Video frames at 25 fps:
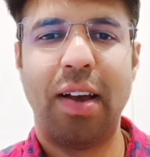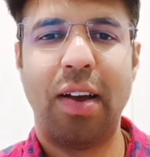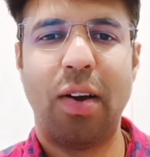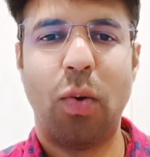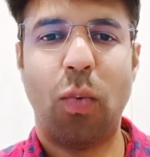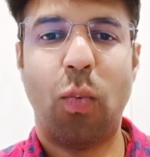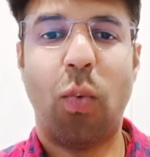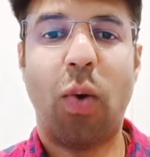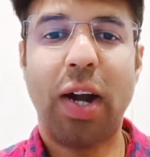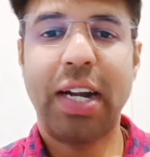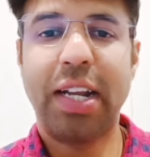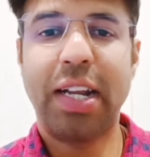
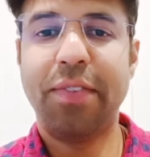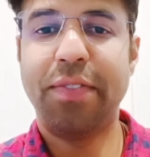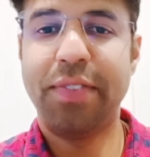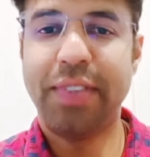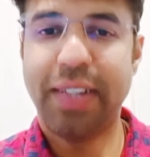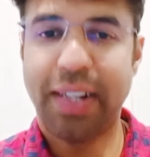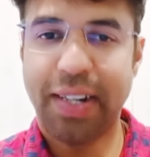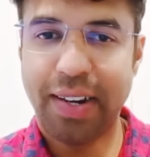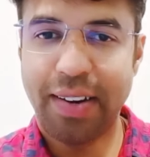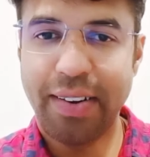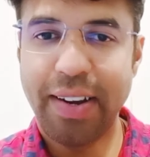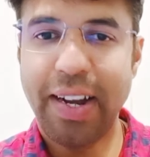What if
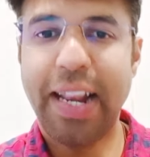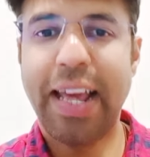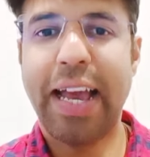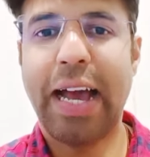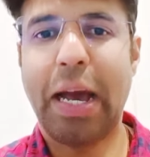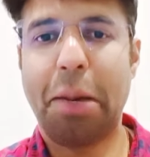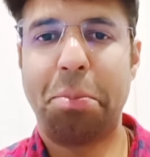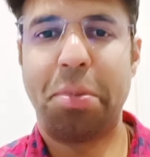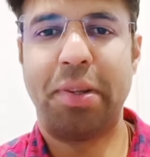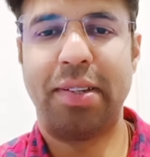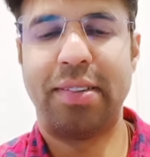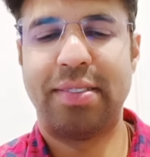that really
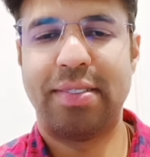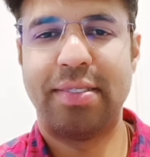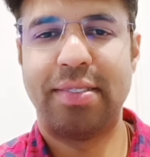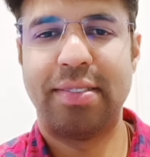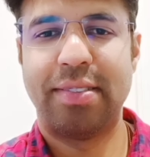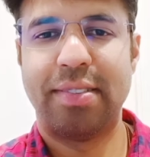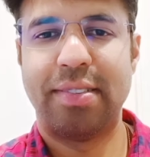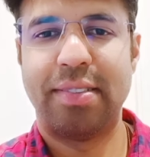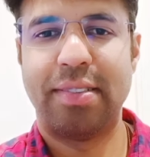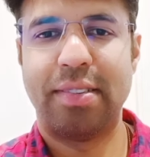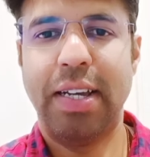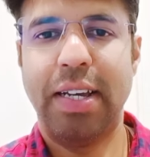happens?
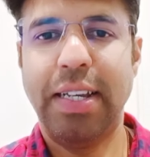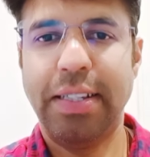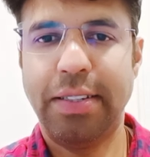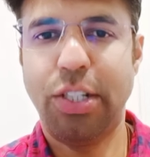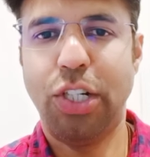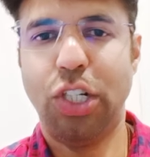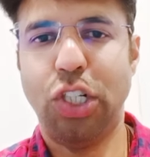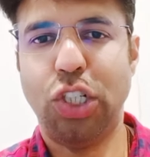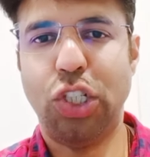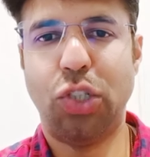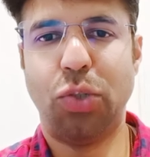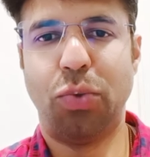It's an
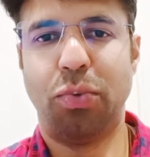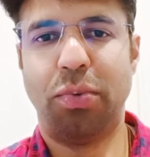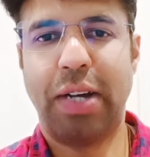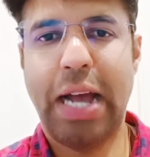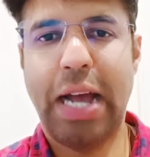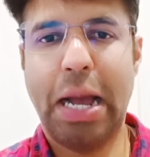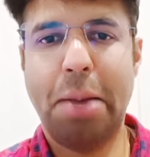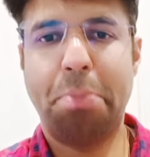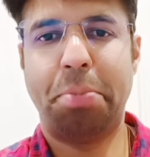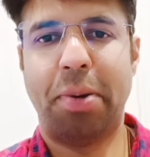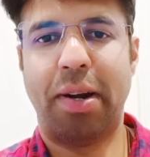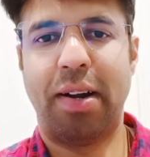issue,
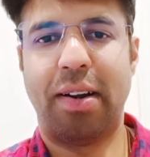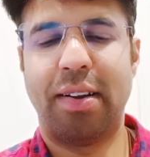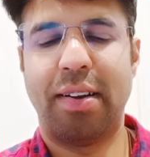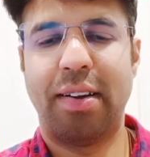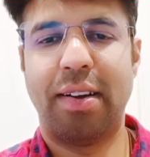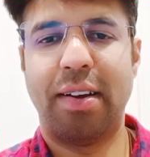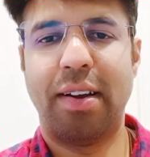happened.